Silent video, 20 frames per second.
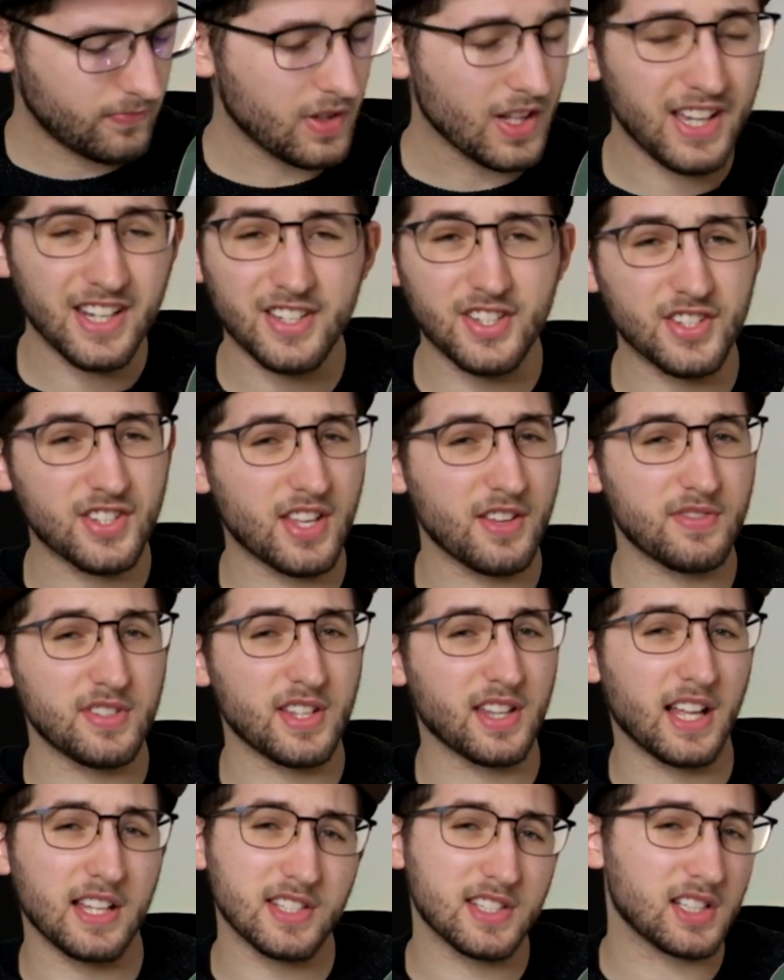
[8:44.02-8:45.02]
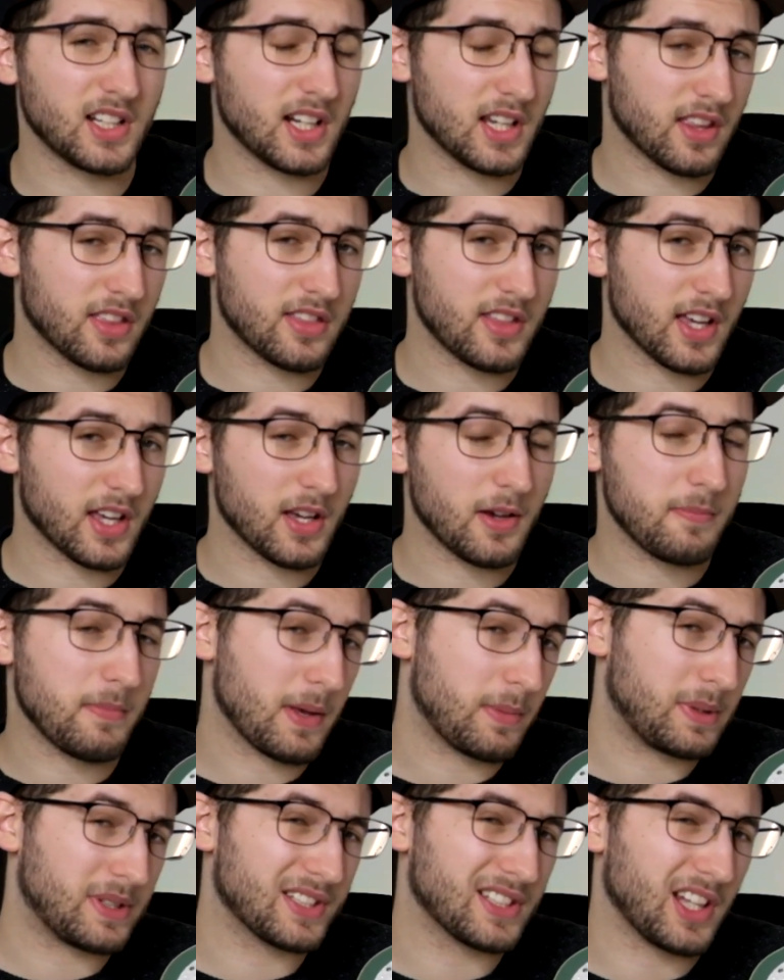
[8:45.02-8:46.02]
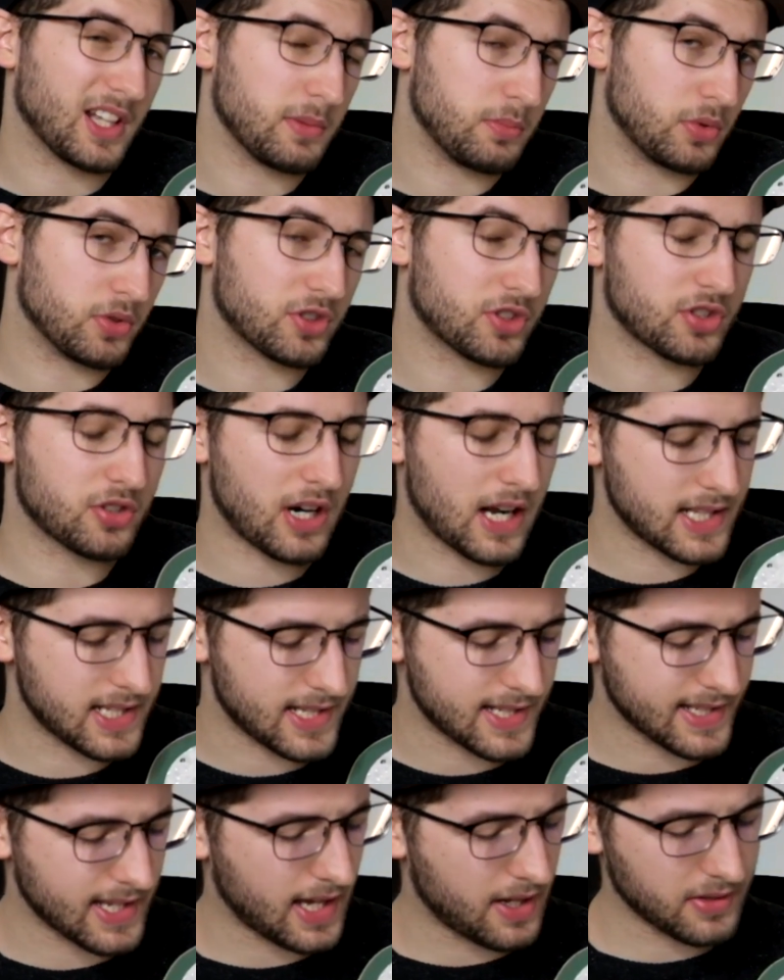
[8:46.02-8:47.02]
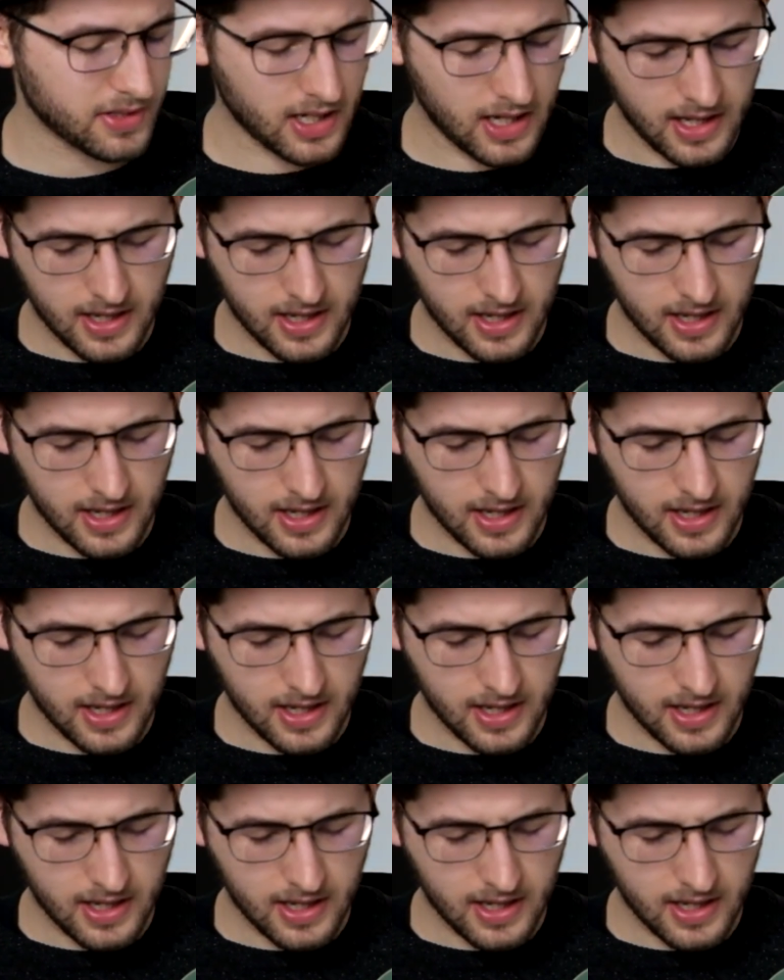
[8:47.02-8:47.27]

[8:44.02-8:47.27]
It just gives it that slightly thicker, maybe slightly more stratty sound.